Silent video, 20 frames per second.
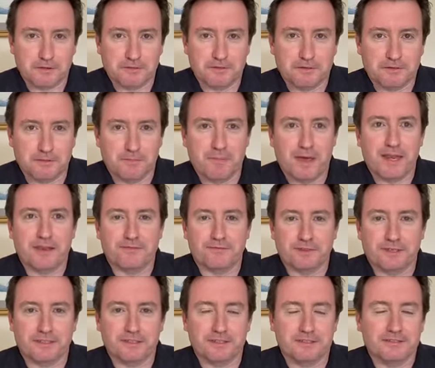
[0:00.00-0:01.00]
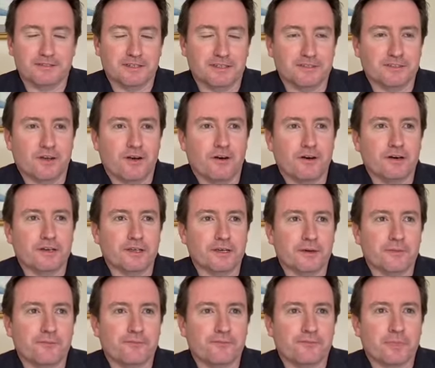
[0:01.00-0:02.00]
the benefits is higher.
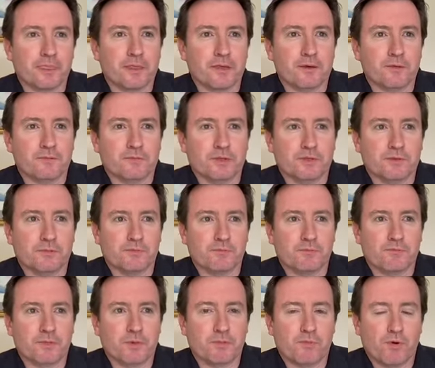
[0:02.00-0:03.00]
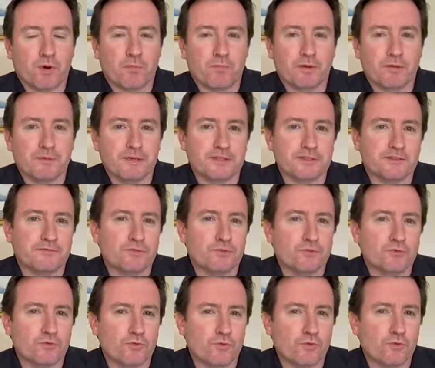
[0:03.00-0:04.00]
But the problem is, if
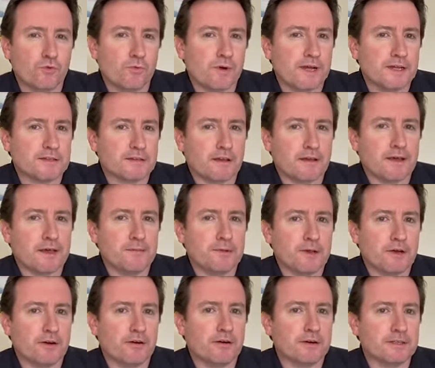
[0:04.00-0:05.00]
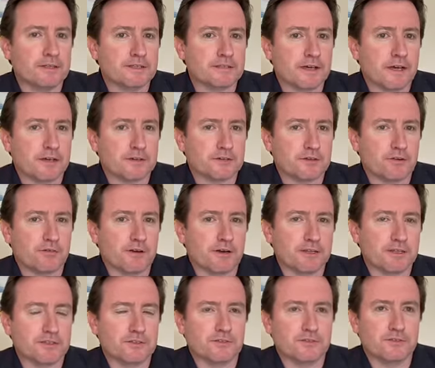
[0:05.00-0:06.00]
you're always claiming R&D tax
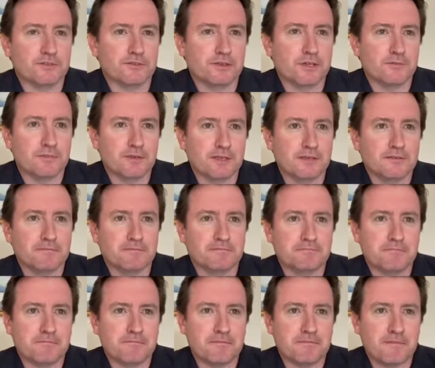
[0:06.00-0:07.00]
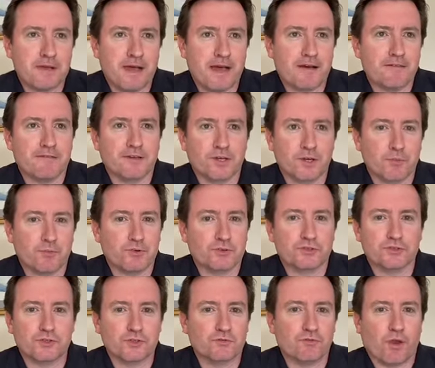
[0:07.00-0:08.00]
credits, you're going to be having a
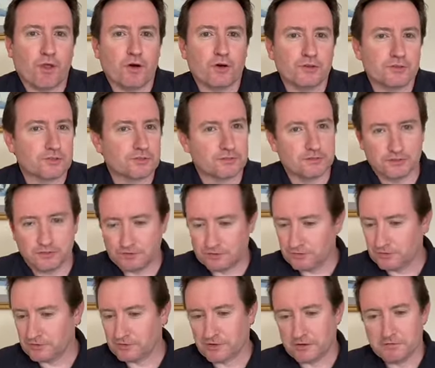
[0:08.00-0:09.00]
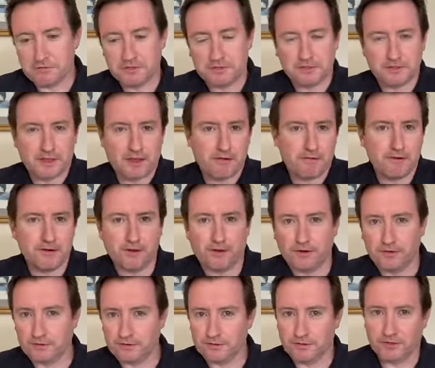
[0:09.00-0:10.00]
preserved loss that's just going to carry
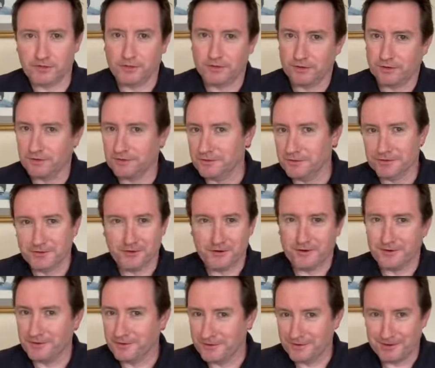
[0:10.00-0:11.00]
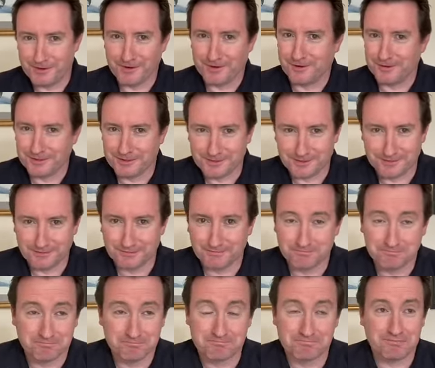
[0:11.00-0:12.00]
on and on and on and on until
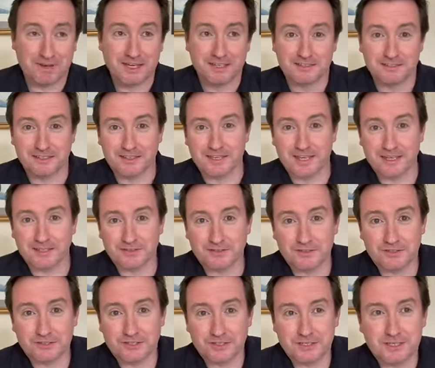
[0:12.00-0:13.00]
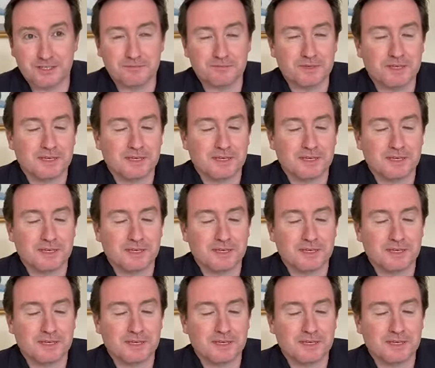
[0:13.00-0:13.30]
basically the end of the scheme.